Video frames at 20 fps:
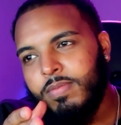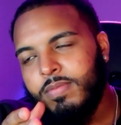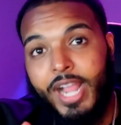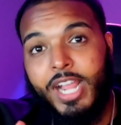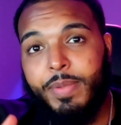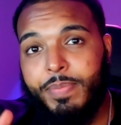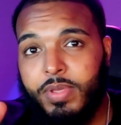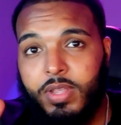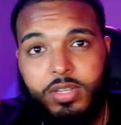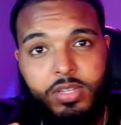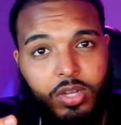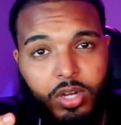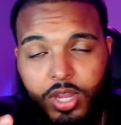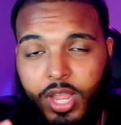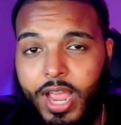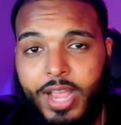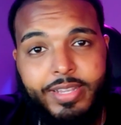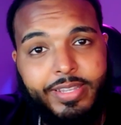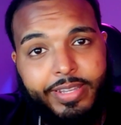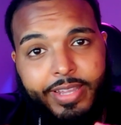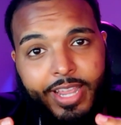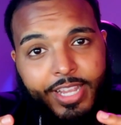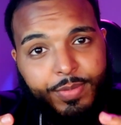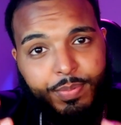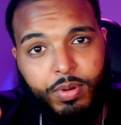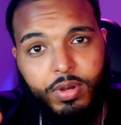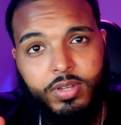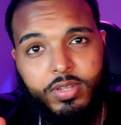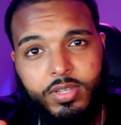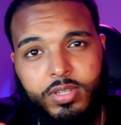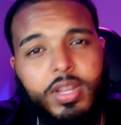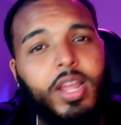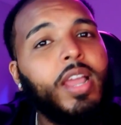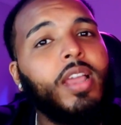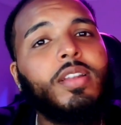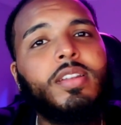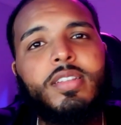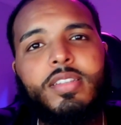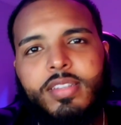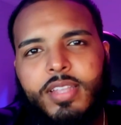I could be a sarcastic ass person.
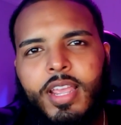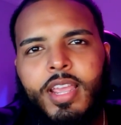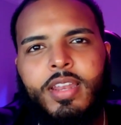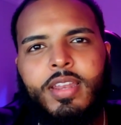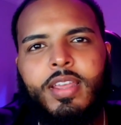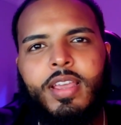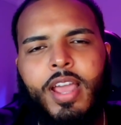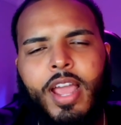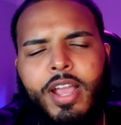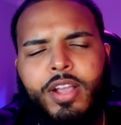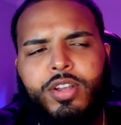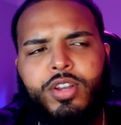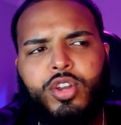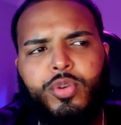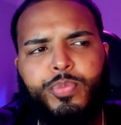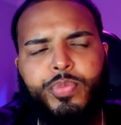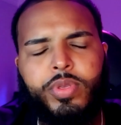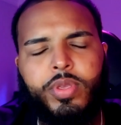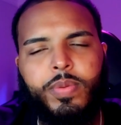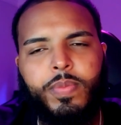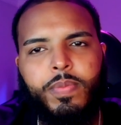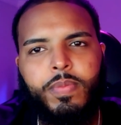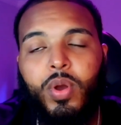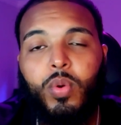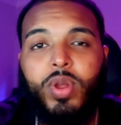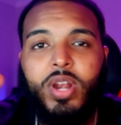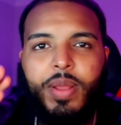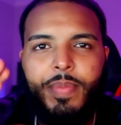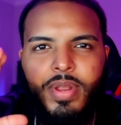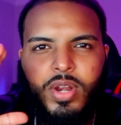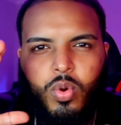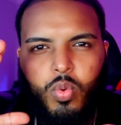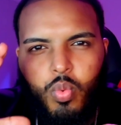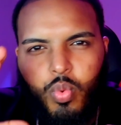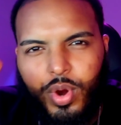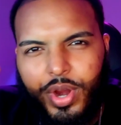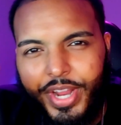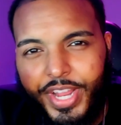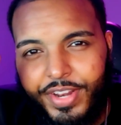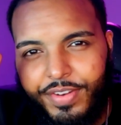I understand that. I could be. But when I'm in a
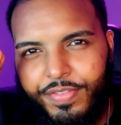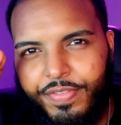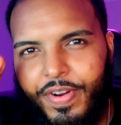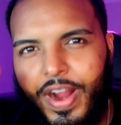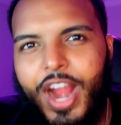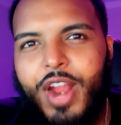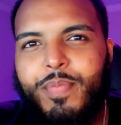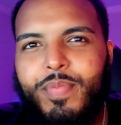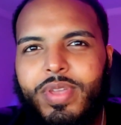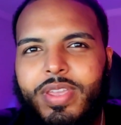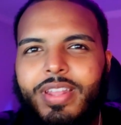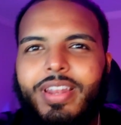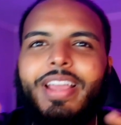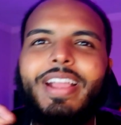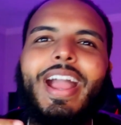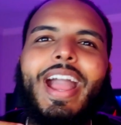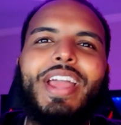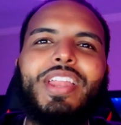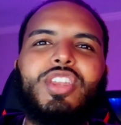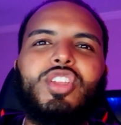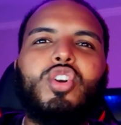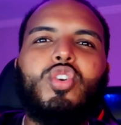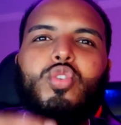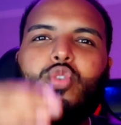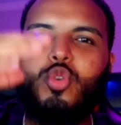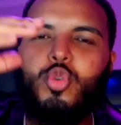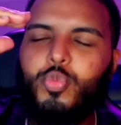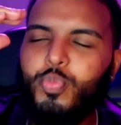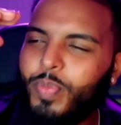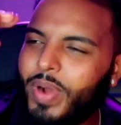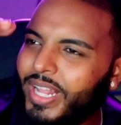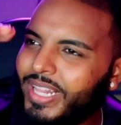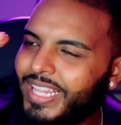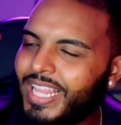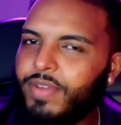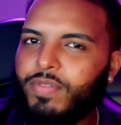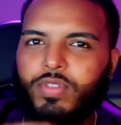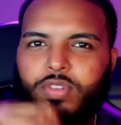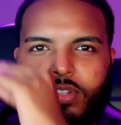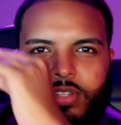work environment, like I know my
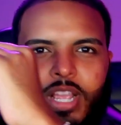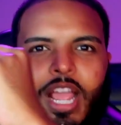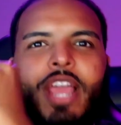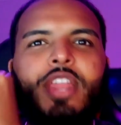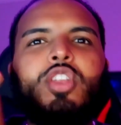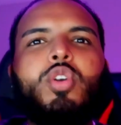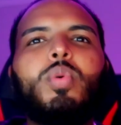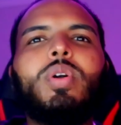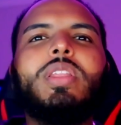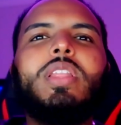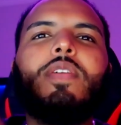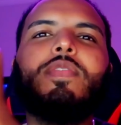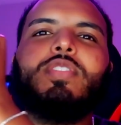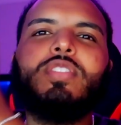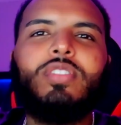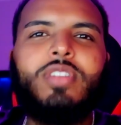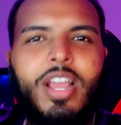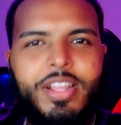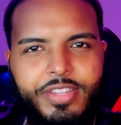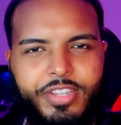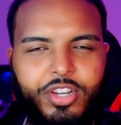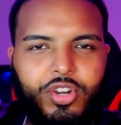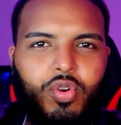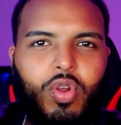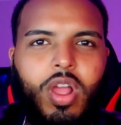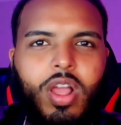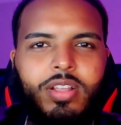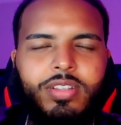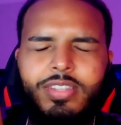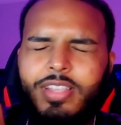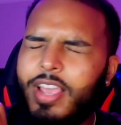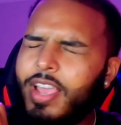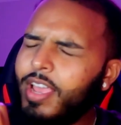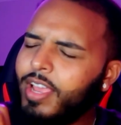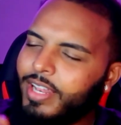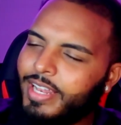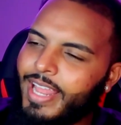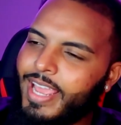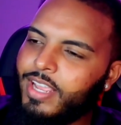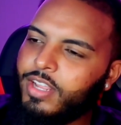levels. I know what levels not to cross.
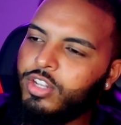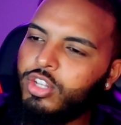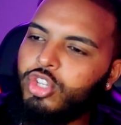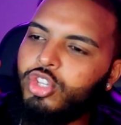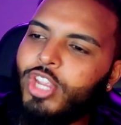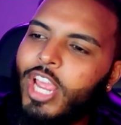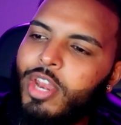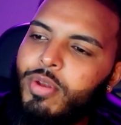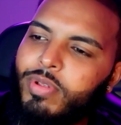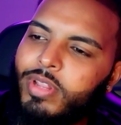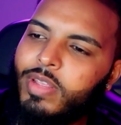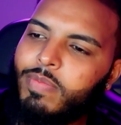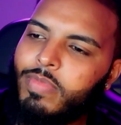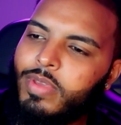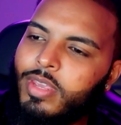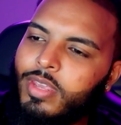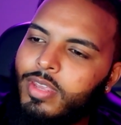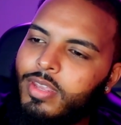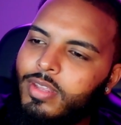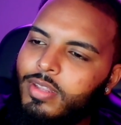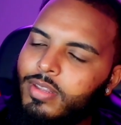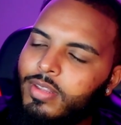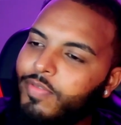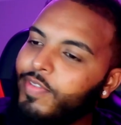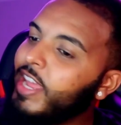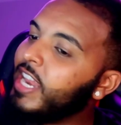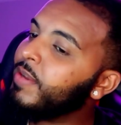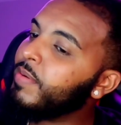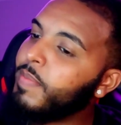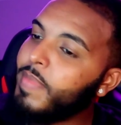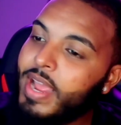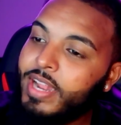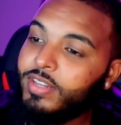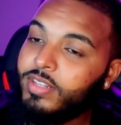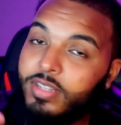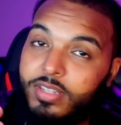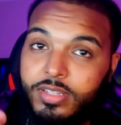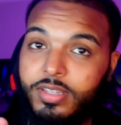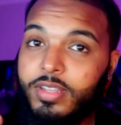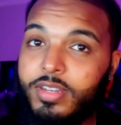Like genuinely me, if any
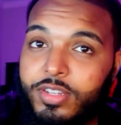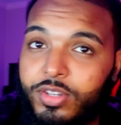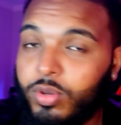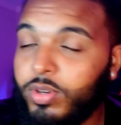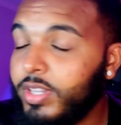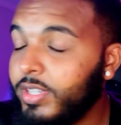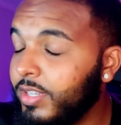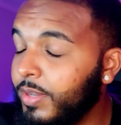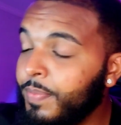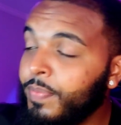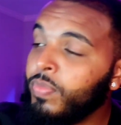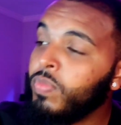manager listen to this, yo, listen.